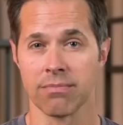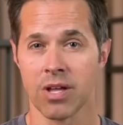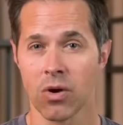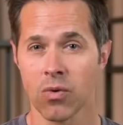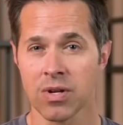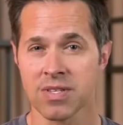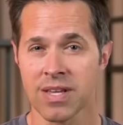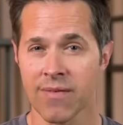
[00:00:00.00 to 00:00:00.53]
no
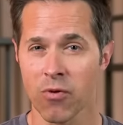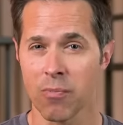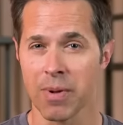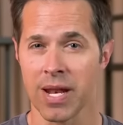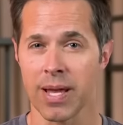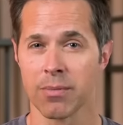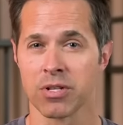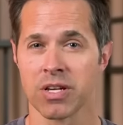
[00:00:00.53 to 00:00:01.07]
one has ever
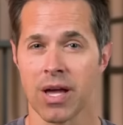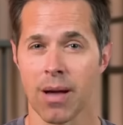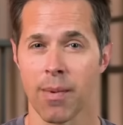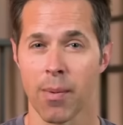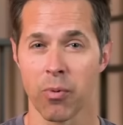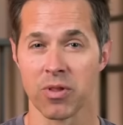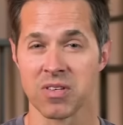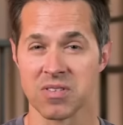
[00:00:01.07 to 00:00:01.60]
been able to come
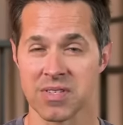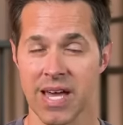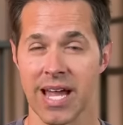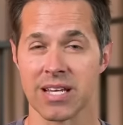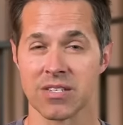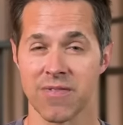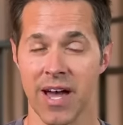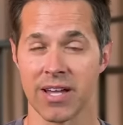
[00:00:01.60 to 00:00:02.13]
up with a
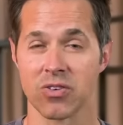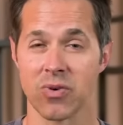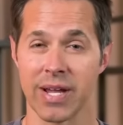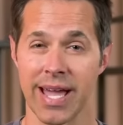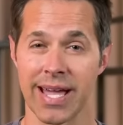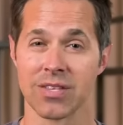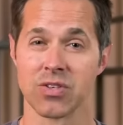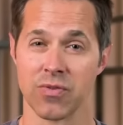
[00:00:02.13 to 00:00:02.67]
satisfactory
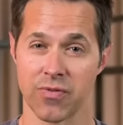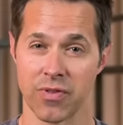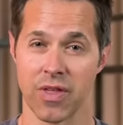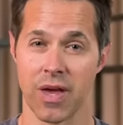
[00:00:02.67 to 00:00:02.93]
answer for